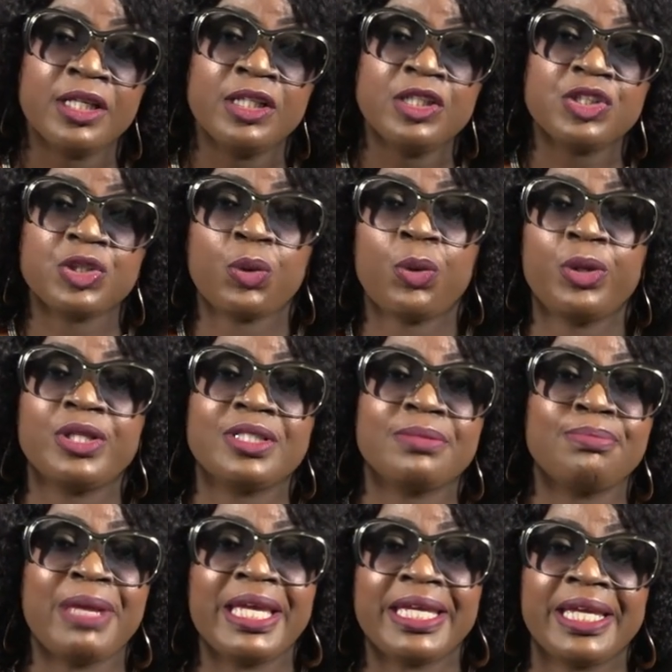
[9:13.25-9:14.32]
So it's
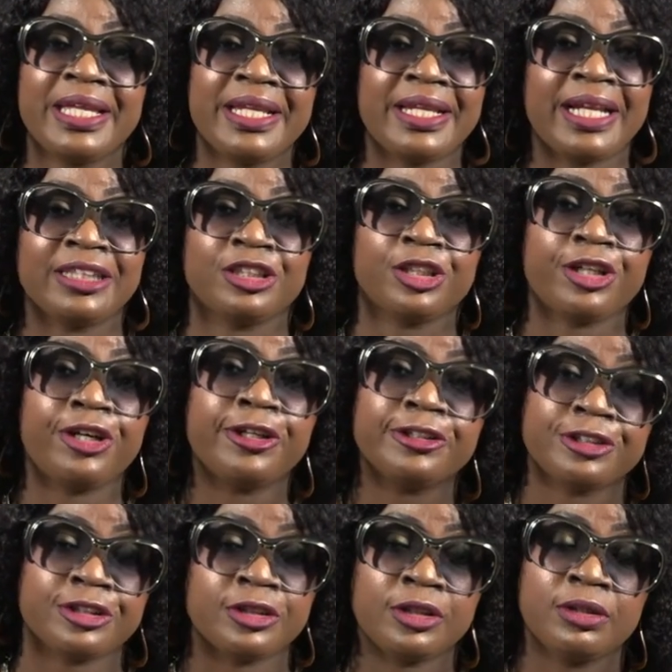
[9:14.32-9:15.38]
making it as a
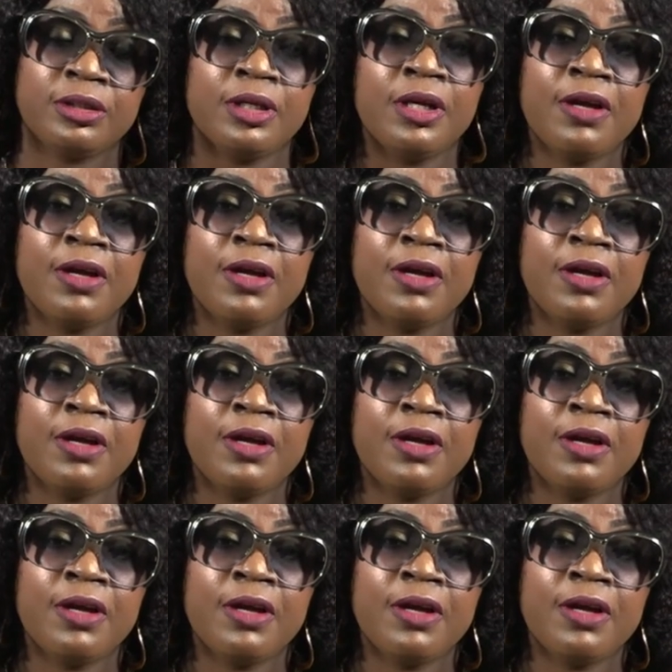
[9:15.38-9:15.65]
cursor